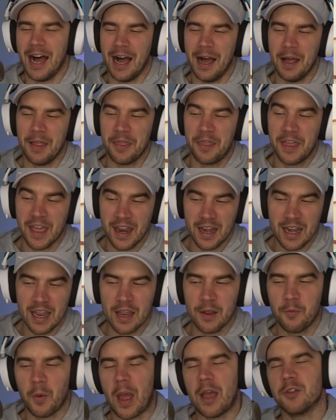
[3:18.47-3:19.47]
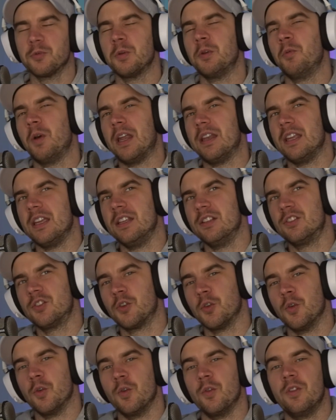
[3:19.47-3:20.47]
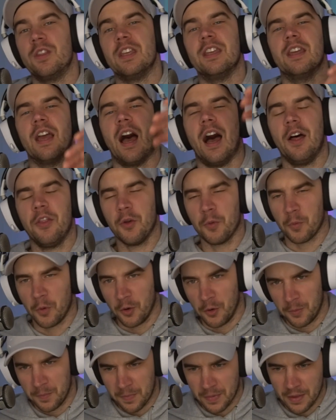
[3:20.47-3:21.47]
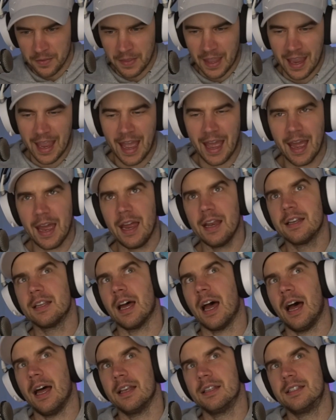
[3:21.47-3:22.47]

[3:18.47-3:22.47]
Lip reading: Then as we went into the other room, they had